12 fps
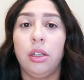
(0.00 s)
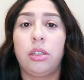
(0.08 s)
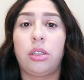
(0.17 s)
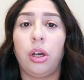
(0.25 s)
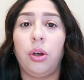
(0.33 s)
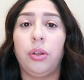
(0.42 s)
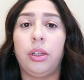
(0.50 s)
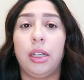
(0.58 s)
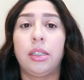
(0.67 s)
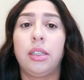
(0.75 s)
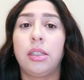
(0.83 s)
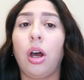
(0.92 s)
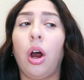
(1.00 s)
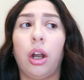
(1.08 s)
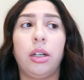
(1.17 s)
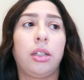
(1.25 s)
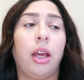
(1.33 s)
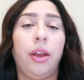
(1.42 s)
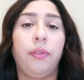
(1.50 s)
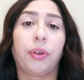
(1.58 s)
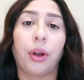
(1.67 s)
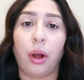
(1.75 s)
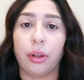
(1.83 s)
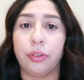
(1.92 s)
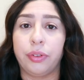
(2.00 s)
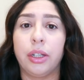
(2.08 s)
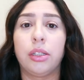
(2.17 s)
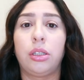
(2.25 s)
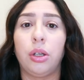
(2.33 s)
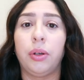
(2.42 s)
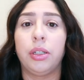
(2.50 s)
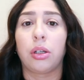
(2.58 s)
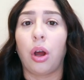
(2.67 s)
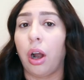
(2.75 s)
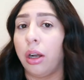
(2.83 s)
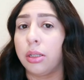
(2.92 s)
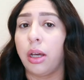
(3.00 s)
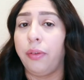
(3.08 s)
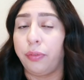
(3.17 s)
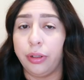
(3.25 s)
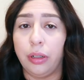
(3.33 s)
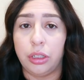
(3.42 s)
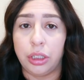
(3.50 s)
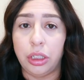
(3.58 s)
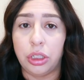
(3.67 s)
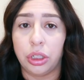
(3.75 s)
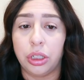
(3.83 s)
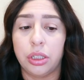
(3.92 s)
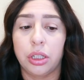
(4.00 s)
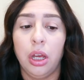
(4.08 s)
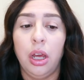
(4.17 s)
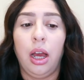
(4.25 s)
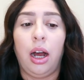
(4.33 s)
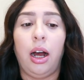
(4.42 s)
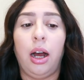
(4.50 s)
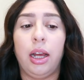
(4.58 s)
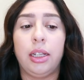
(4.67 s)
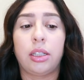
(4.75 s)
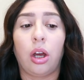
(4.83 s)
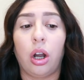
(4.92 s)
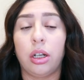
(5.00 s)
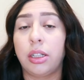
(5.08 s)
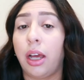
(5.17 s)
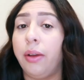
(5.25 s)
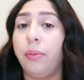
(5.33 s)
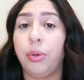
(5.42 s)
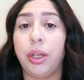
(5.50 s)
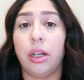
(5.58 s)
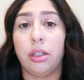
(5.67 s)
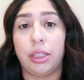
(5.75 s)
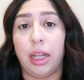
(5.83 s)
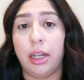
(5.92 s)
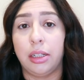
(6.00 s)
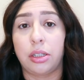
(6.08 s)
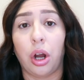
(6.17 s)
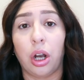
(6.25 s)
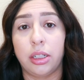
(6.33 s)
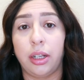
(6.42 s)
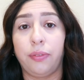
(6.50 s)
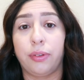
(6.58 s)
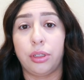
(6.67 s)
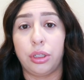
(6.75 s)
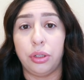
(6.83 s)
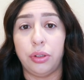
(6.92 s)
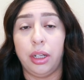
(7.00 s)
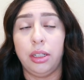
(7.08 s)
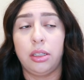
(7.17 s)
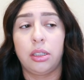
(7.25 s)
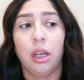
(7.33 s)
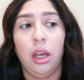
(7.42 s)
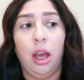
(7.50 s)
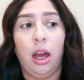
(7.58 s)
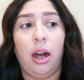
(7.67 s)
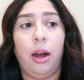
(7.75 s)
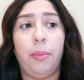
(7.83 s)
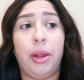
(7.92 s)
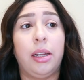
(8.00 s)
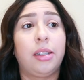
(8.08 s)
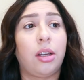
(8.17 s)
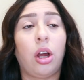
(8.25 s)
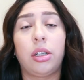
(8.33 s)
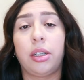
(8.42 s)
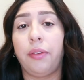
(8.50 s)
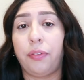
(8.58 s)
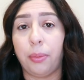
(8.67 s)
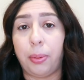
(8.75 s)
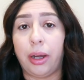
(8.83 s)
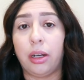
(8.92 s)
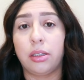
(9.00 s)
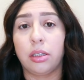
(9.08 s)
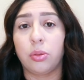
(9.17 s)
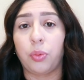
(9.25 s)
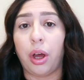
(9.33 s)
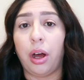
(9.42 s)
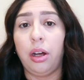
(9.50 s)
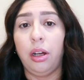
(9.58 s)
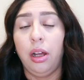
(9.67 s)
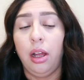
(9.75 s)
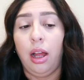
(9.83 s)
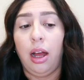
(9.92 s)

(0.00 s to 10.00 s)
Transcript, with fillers: So this is a hard time for all of us. So it's a hard time for your teachers. Uh, it's a hard time. We understand that it's a hard time for students um, and it's a hard time for parents as well.